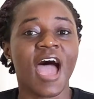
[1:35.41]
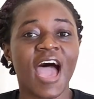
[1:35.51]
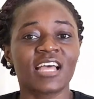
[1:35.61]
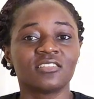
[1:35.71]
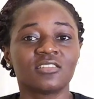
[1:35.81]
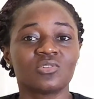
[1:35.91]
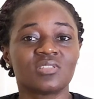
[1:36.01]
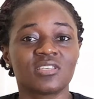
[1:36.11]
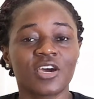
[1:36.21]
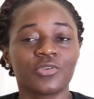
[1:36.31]
And
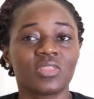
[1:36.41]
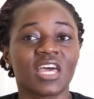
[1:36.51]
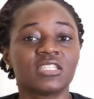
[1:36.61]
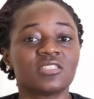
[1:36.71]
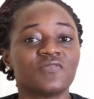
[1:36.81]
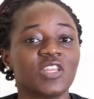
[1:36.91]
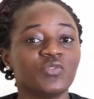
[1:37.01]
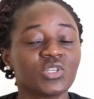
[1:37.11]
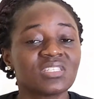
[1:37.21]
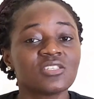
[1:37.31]
they'll tell you that if they
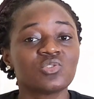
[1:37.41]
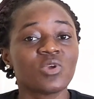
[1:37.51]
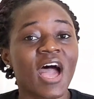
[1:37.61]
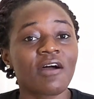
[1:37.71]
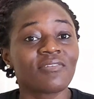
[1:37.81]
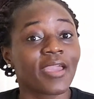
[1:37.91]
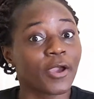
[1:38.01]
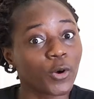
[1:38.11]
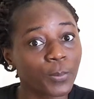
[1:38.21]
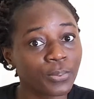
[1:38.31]
notice you have
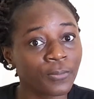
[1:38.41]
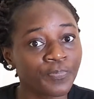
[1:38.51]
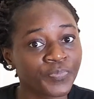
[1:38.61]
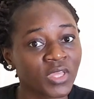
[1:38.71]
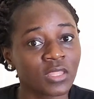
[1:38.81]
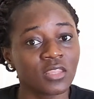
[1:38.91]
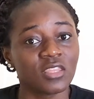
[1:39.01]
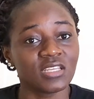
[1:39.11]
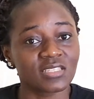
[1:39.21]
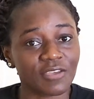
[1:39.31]
help,
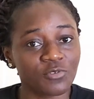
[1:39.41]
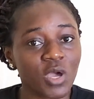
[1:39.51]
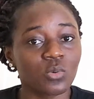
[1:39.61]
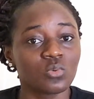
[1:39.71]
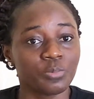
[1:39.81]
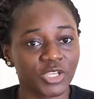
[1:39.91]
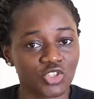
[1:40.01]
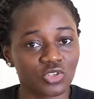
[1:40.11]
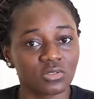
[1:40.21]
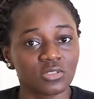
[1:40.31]
the interviewer will
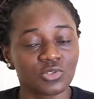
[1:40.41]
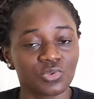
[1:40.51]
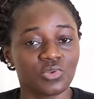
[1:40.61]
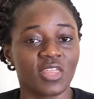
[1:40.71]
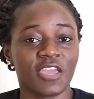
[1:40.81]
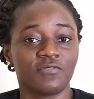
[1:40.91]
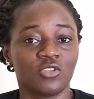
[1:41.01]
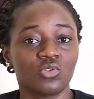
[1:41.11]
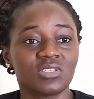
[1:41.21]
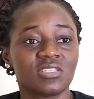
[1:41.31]
mention it to you, that if they
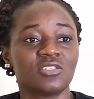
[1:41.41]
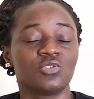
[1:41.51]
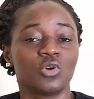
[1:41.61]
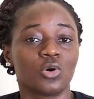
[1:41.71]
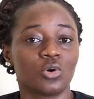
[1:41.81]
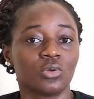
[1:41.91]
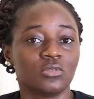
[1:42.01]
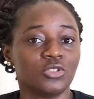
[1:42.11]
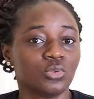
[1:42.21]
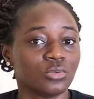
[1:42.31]
notice
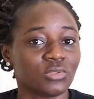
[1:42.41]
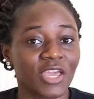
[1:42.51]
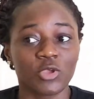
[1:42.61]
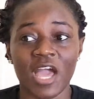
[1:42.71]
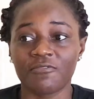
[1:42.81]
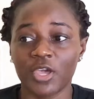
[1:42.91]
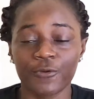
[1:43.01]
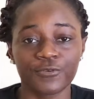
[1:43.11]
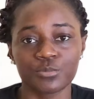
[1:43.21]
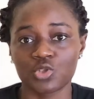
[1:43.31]
that you have
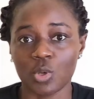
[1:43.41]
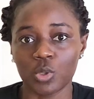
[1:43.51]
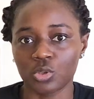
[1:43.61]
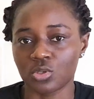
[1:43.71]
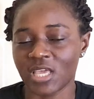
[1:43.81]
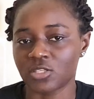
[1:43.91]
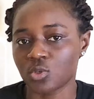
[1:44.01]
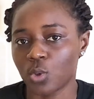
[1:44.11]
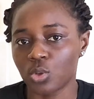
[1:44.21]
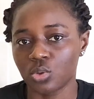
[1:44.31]
help from someone, or there's
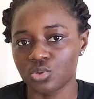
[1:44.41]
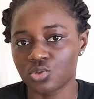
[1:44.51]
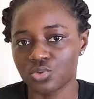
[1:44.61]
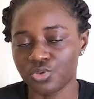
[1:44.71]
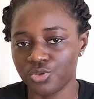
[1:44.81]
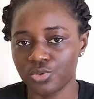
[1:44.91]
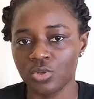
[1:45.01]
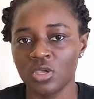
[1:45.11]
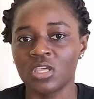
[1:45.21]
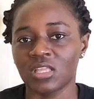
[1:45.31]
someone close to you,
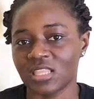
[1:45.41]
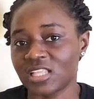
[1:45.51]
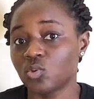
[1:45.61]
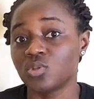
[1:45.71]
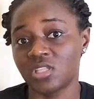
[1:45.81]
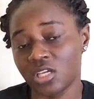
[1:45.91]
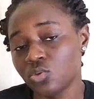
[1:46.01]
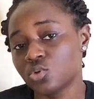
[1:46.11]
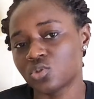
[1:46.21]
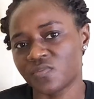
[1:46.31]
that they'll take
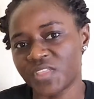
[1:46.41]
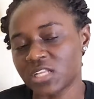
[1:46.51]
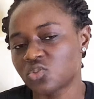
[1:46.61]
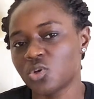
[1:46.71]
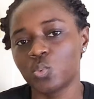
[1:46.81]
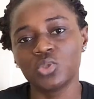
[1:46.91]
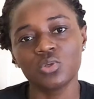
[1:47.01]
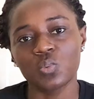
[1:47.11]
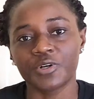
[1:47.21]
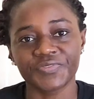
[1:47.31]
note of that. So you
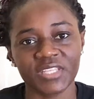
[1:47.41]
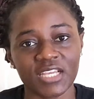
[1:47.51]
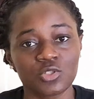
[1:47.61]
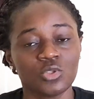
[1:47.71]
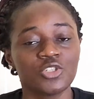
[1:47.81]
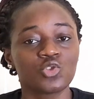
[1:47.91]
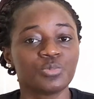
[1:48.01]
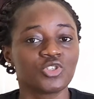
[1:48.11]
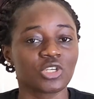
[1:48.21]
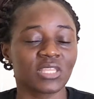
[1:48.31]
wouldn't want that. You need to
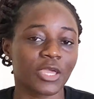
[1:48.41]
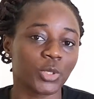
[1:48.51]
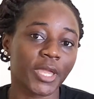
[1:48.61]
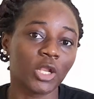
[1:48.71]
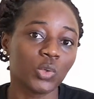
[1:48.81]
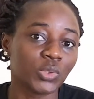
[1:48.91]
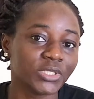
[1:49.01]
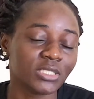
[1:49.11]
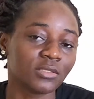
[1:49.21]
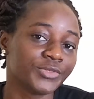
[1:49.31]
be sure that you're
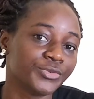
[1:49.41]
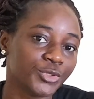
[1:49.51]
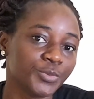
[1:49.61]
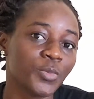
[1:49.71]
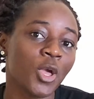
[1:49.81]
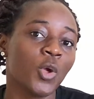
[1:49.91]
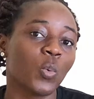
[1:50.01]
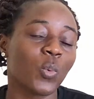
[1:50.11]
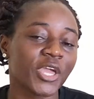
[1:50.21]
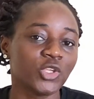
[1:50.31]
alone in the room
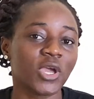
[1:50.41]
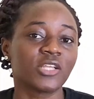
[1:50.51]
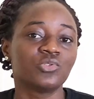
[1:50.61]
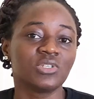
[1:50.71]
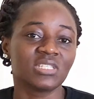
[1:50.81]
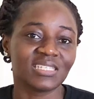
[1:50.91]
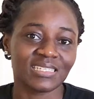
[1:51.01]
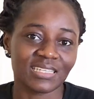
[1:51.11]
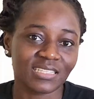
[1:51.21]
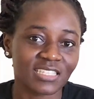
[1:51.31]
when you are doing the
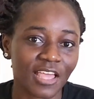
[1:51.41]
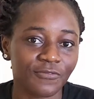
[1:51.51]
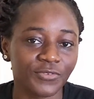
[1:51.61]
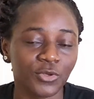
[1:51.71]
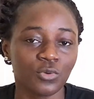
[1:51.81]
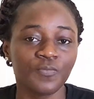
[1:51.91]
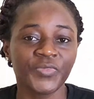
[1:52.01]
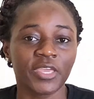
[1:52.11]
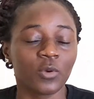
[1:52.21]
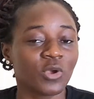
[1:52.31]
interview,
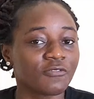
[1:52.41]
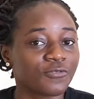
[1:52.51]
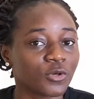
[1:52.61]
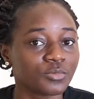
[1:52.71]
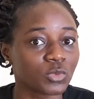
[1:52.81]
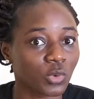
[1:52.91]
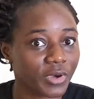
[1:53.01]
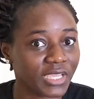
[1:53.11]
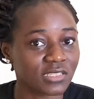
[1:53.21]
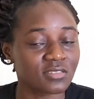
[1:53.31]
away from
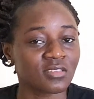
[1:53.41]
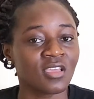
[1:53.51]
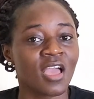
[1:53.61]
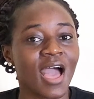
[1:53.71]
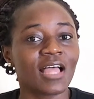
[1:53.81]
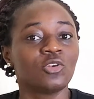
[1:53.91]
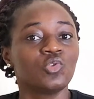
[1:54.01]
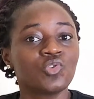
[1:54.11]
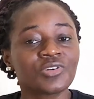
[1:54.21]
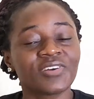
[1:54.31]
noise, and
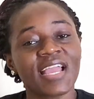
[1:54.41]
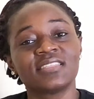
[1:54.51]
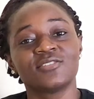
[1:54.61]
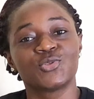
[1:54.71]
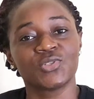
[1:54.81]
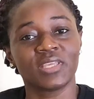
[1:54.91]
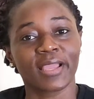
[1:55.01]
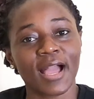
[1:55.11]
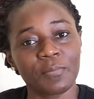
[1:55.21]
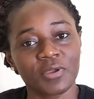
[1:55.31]
look right into the
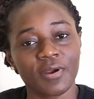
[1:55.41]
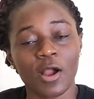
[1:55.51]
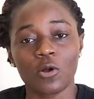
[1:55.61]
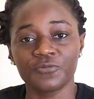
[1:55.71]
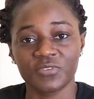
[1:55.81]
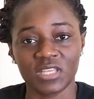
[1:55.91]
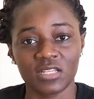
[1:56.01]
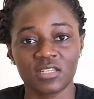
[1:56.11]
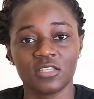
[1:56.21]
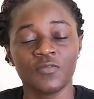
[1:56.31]
camera
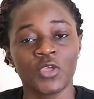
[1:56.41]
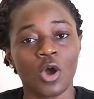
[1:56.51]
confidently.